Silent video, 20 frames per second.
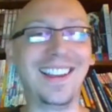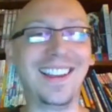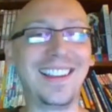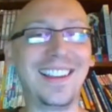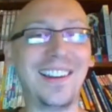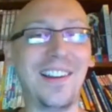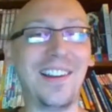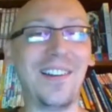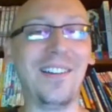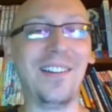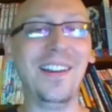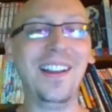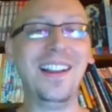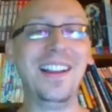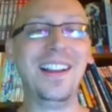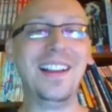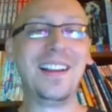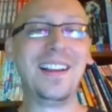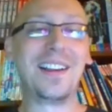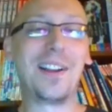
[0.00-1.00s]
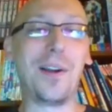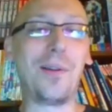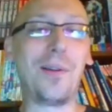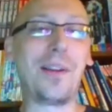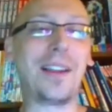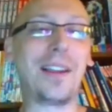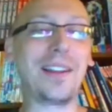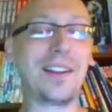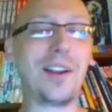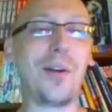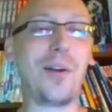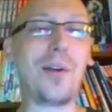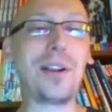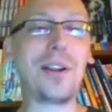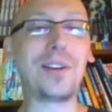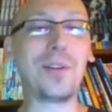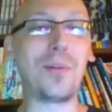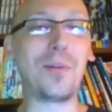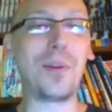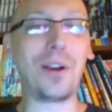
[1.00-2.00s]
you know,
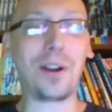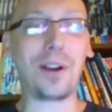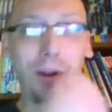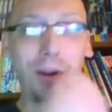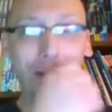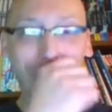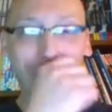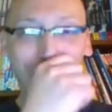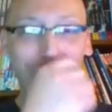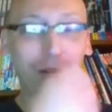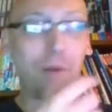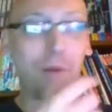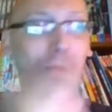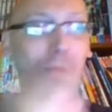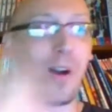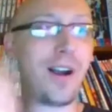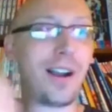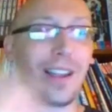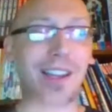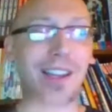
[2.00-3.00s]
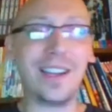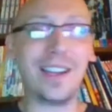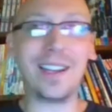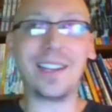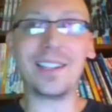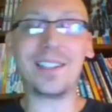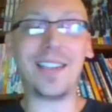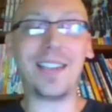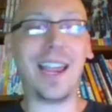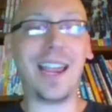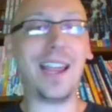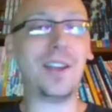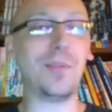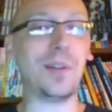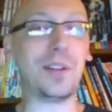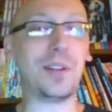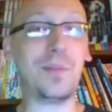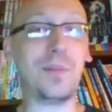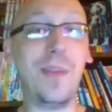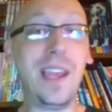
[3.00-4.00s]
going to work, going for a walk, eating a
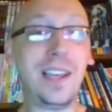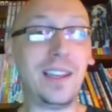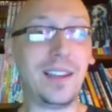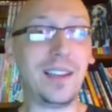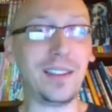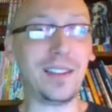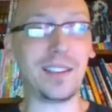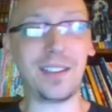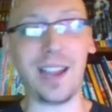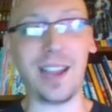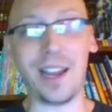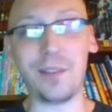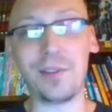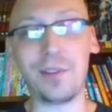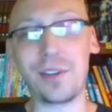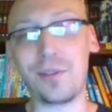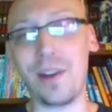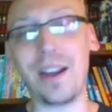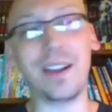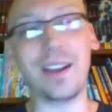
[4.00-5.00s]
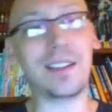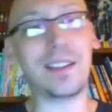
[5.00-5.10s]
sandwich, making a sandwich, right?